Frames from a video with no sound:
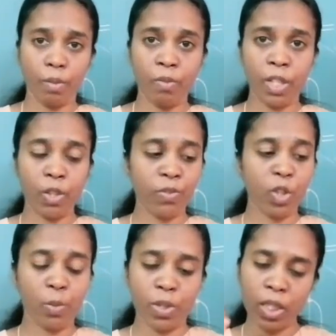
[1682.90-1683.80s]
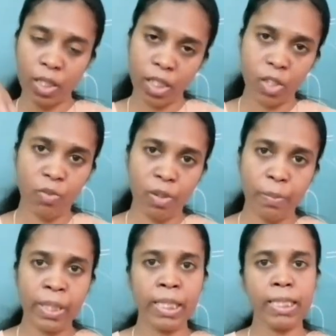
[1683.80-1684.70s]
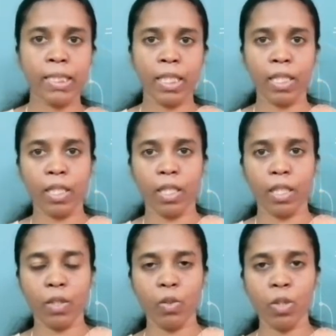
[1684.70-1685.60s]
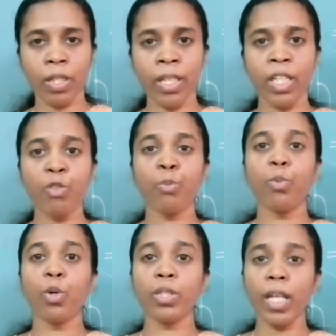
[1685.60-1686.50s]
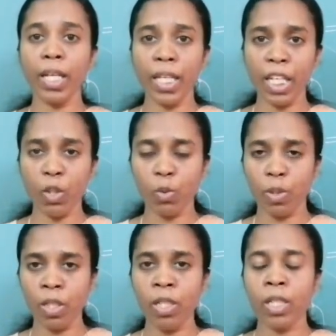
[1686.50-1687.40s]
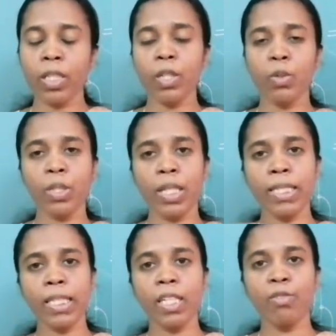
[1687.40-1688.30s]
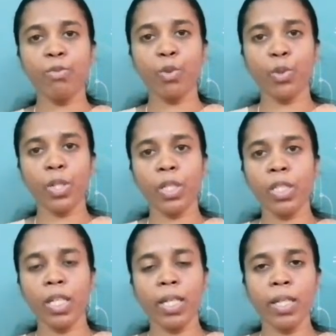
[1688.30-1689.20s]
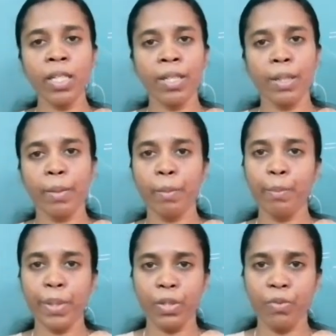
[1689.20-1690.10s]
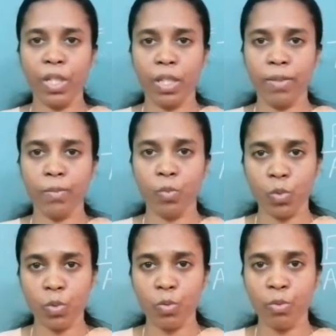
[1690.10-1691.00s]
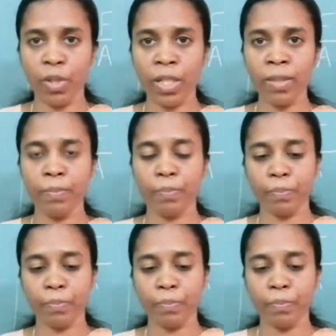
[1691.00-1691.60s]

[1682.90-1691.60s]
weight of the object, then it will be sinking. Okay. If both are equal, then you can see it floating in between. Fine.